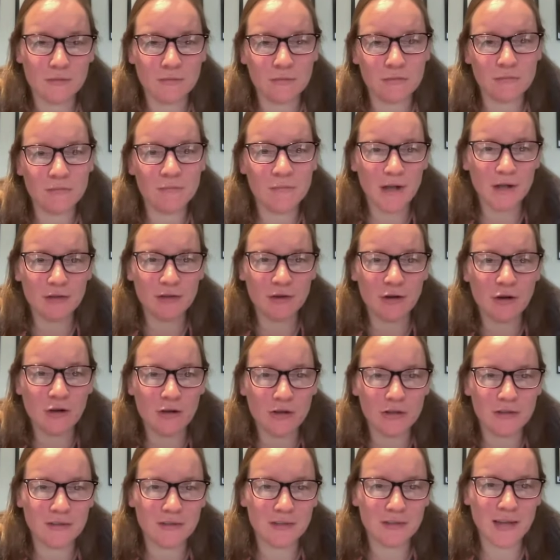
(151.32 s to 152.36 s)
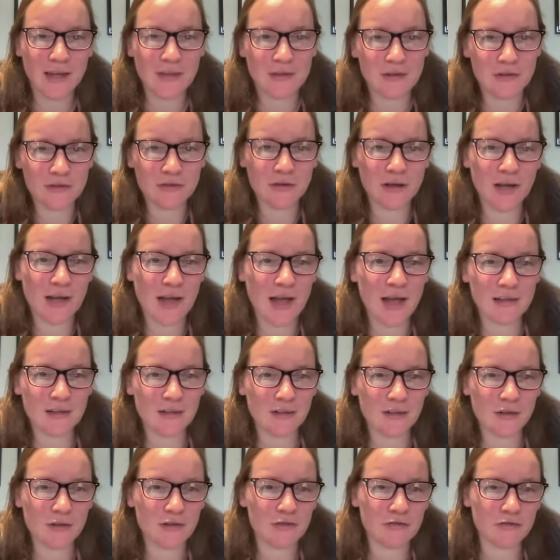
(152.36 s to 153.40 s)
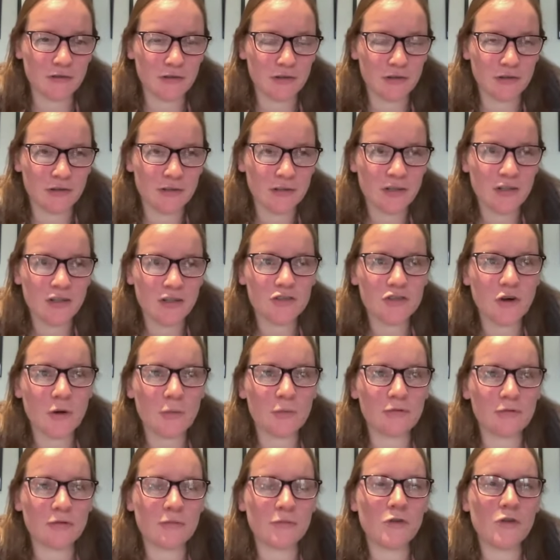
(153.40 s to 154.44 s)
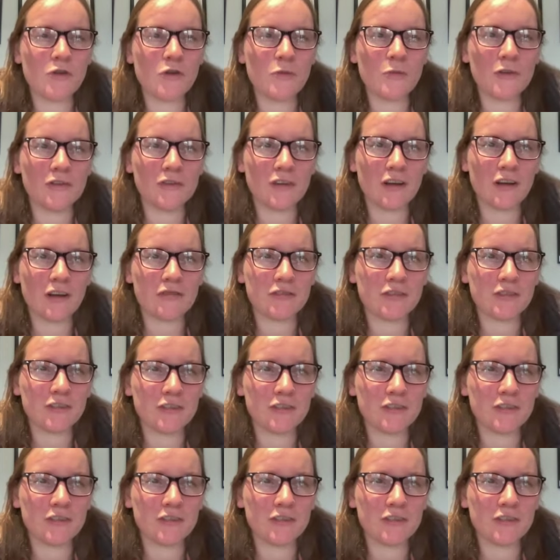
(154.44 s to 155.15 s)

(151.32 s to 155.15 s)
meld it all in together. So I had looked for jobs from home and stuff,